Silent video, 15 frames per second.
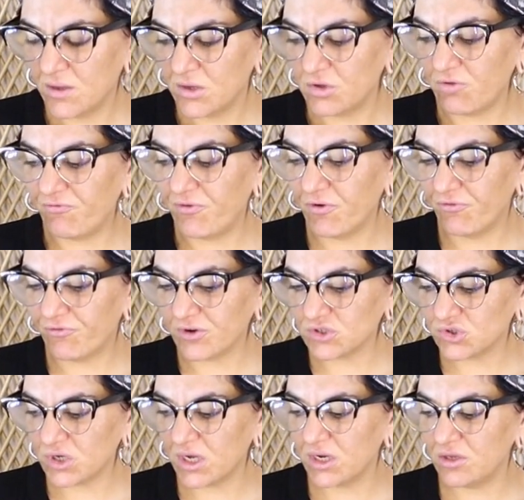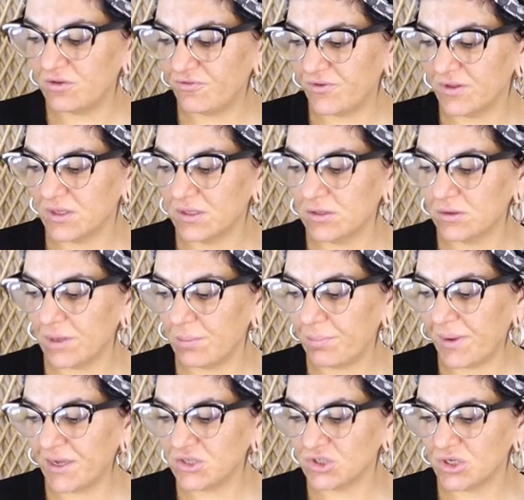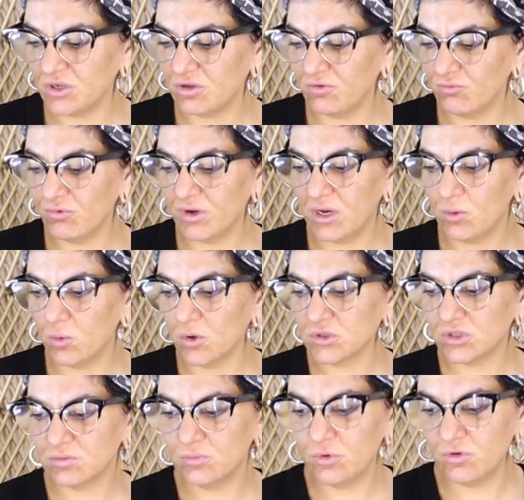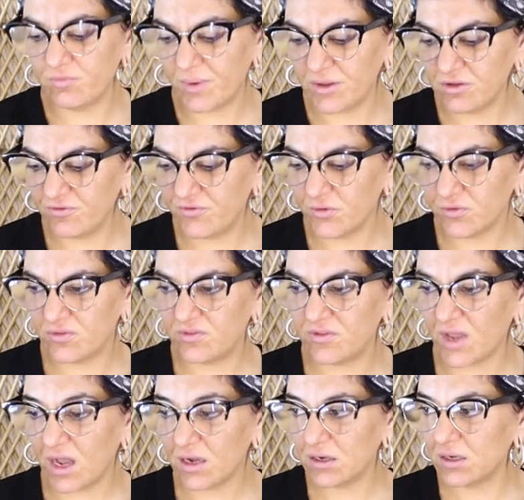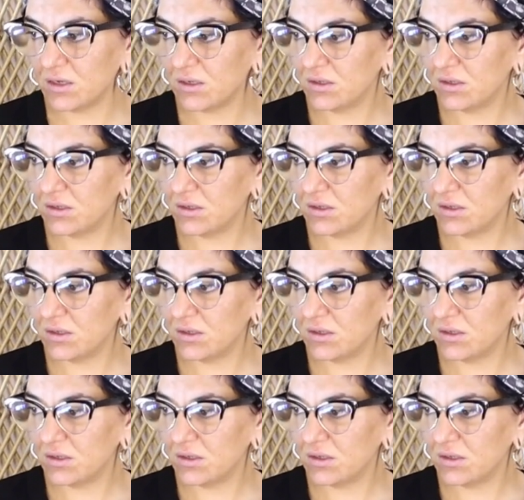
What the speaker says: You feel frustrated, you feel a little impatient, you really want to move, but you feel stuck.